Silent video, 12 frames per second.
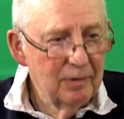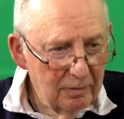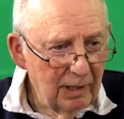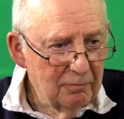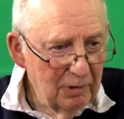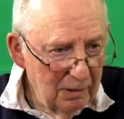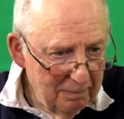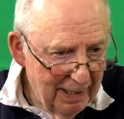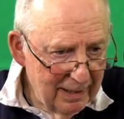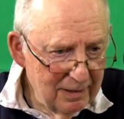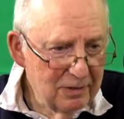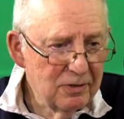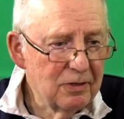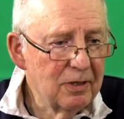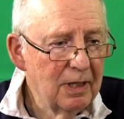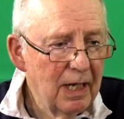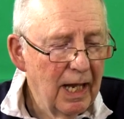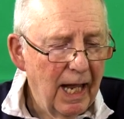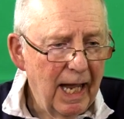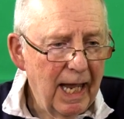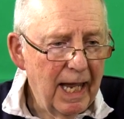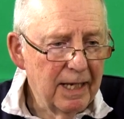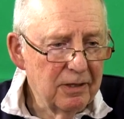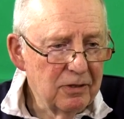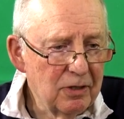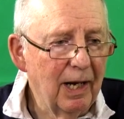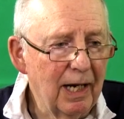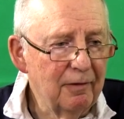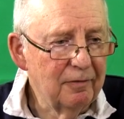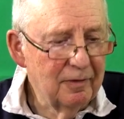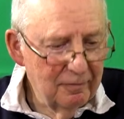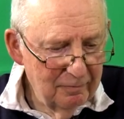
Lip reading: quite well balanced, and I've